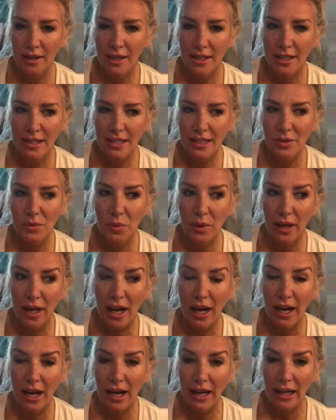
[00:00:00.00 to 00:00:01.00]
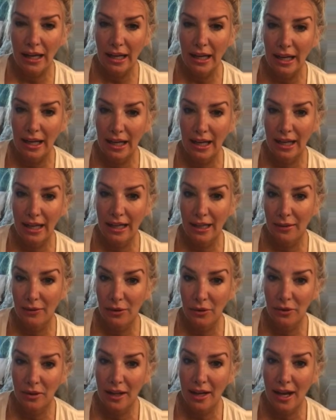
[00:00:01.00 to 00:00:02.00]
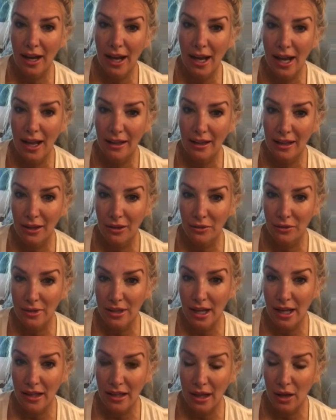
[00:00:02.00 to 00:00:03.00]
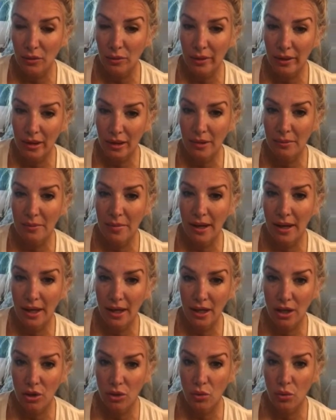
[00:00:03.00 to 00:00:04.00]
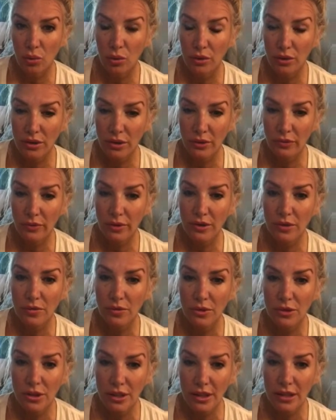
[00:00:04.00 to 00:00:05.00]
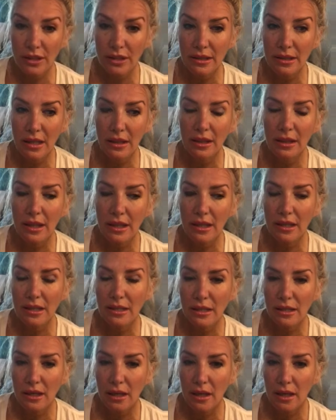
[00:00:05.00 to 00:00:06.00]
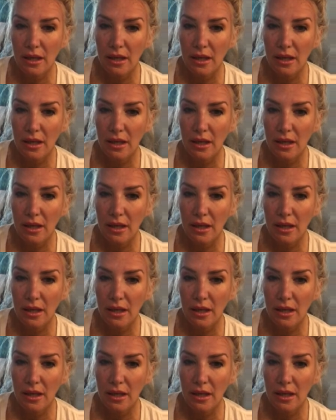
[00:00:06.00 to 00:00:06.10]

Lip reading: this is what I can give you that I had the other day that really made the world of difference, which is that this